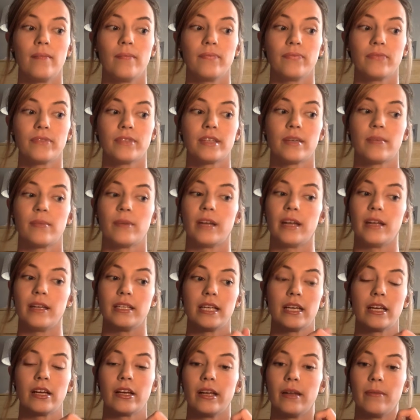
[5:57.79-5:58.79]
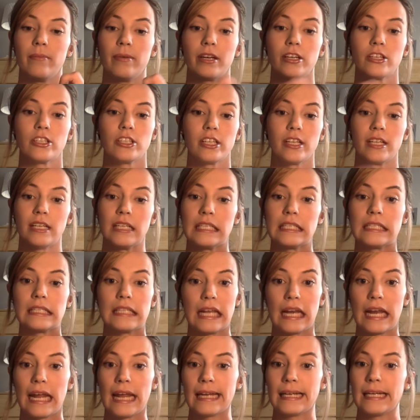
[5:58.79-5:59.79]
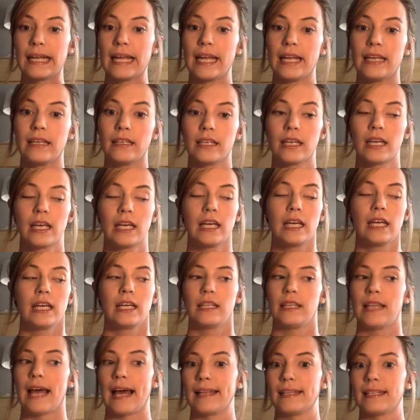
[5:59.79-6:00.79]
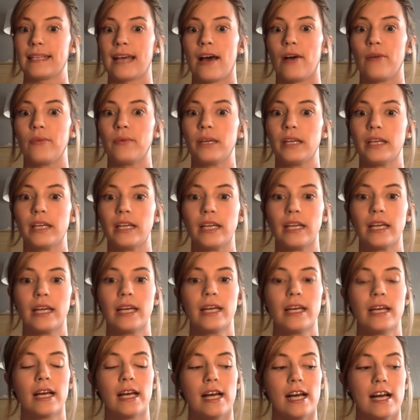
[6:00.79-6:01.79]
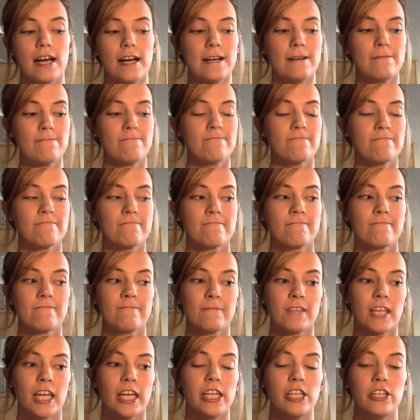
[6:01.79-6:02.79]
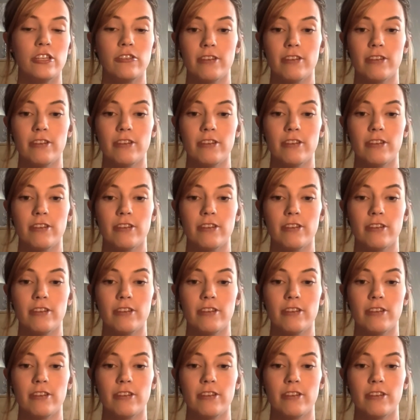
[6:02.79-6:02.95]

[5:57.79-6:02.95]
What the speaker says: Someone had taken a picture and sent it, and that's how we knew